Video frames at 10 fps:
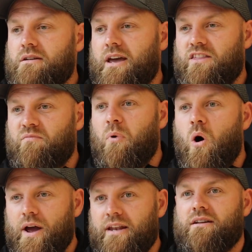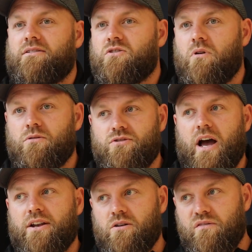They've bought in to what we're
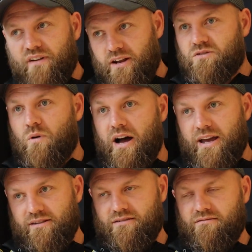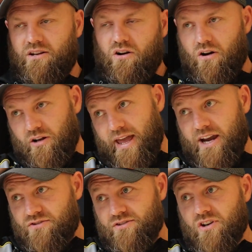trying to do fitness-wise, you know, all the
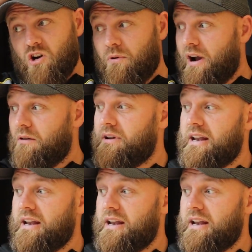extras that come around it.